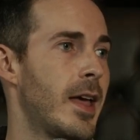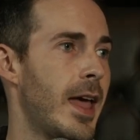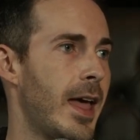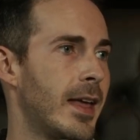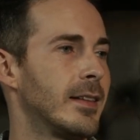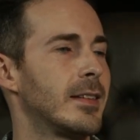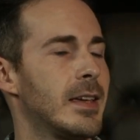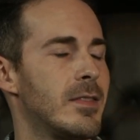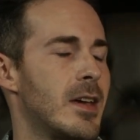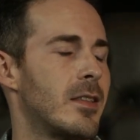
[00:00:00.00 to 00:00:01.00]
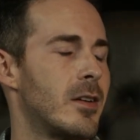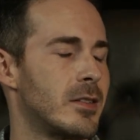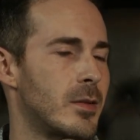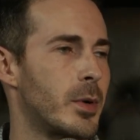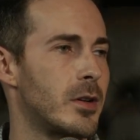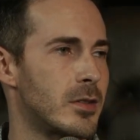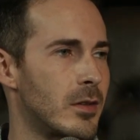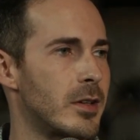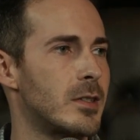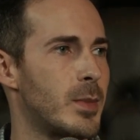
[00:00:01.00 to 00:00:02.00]
and leave the other as a
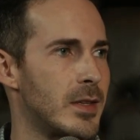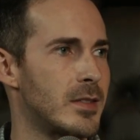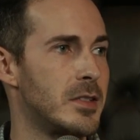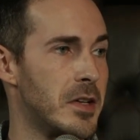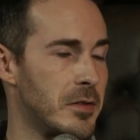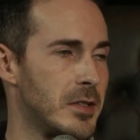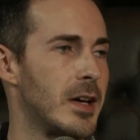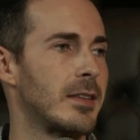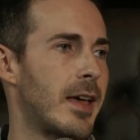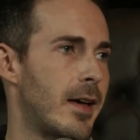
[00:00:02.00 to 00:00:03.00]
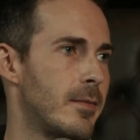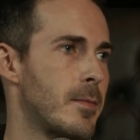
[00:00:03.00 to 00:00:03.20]
personal expense and don't deduct that.